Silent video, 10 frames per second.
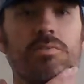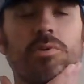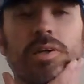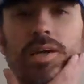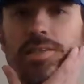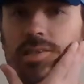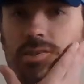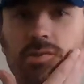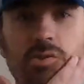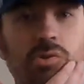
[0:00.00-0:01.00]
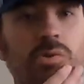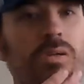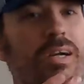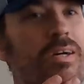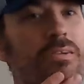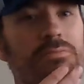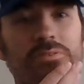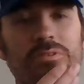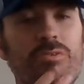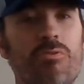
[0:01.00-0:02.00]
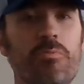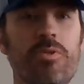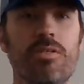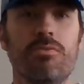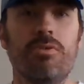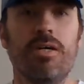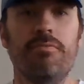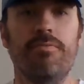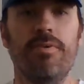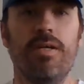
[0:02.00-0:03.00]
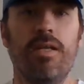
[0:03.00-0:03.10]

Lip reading: when it gets a little cooler out, so it won't be as rough.